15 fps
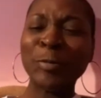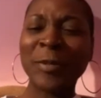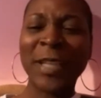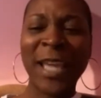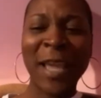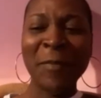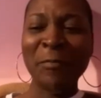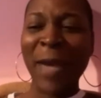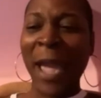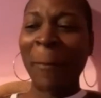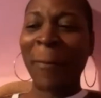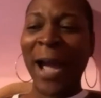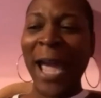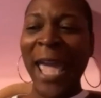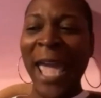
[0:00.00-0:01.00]
getting back
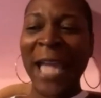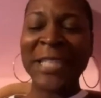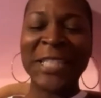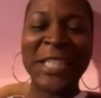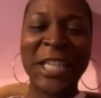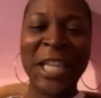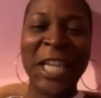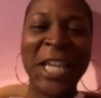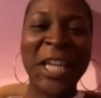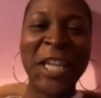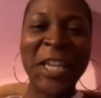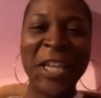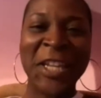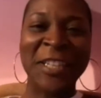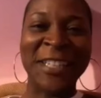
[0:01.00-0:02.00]
my acting in
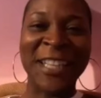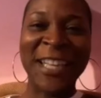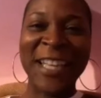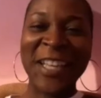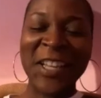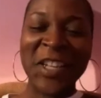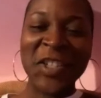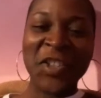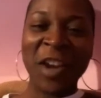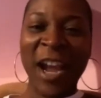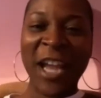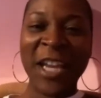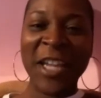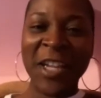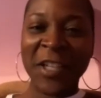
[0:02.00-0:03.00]
and
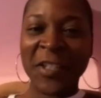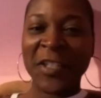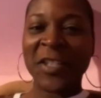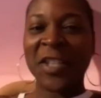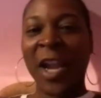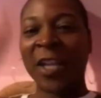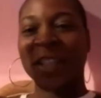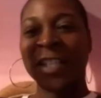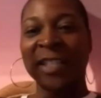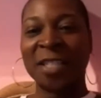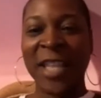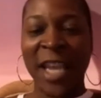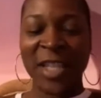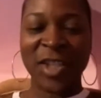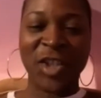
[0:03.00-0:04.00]
trying to start this
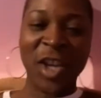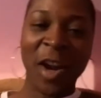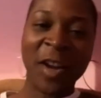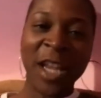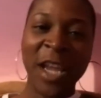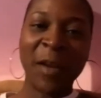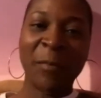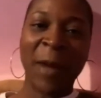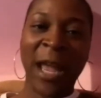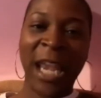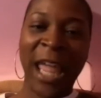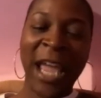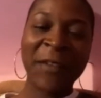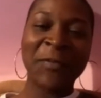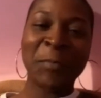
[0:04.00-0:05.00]
next journey in my
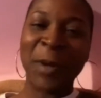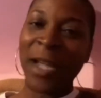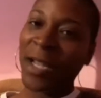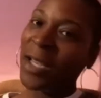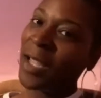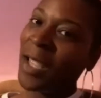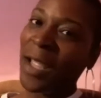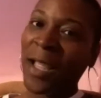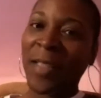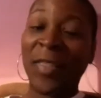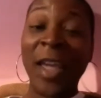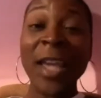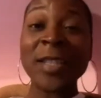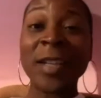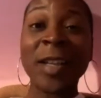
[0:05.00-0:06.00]
life, but
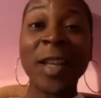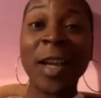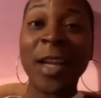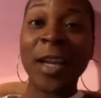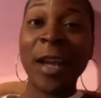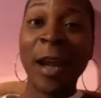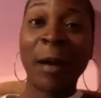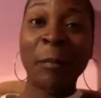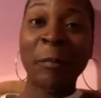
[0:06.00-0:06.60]
things are looking up.